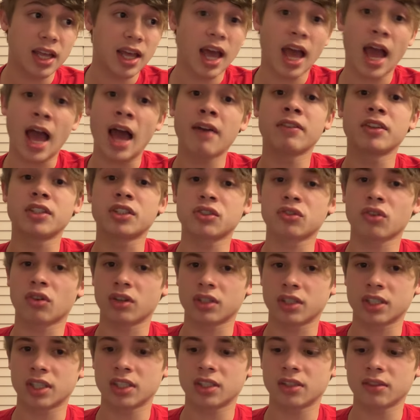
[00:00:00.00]
have a
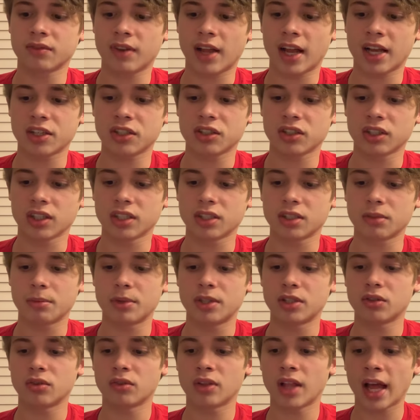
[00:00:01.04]
strong sense of nationalism,
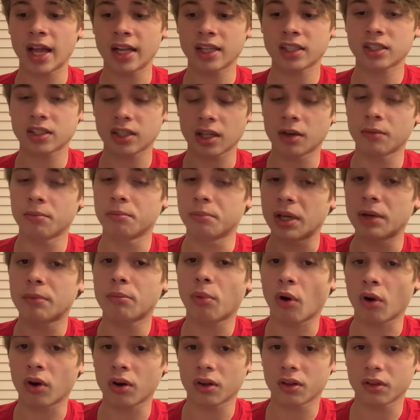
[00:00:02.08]
and so that's a big
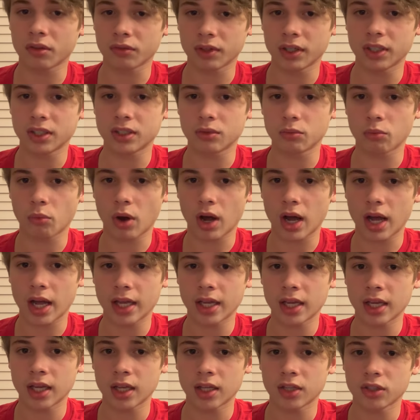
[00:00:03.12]
part of the reason
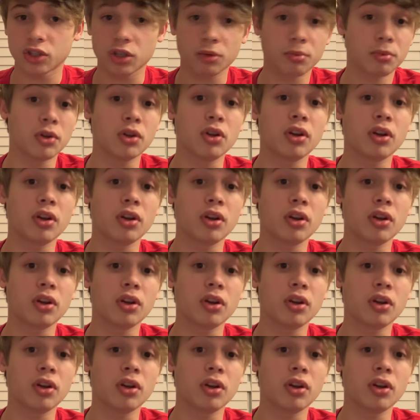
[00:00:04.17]
why German